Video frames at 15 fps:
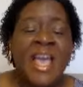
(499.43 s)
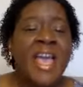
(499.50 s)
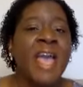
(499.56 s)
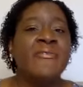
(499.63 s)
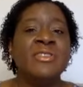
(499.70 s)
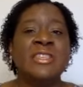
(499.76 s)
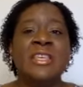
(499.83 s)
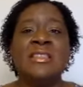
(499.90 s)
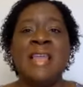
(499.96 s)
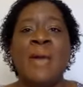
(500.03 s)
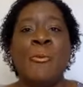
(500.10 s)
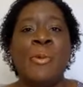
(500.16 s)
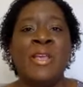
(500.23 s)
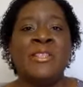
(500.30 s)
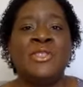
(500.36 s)
everything that
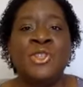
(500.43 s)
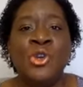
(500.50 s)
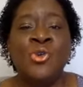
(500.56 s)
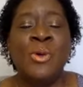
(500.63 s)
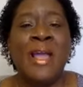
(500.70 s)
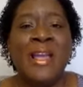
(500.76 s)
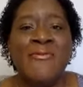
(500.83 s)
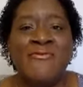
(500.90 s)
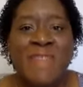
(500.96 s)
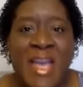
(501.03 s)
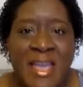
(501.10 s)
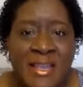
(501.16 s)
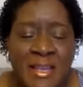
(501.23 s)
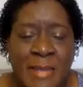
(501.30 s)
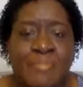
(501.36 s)
we do,
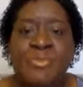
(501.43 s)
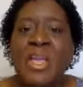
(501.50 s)
invade it.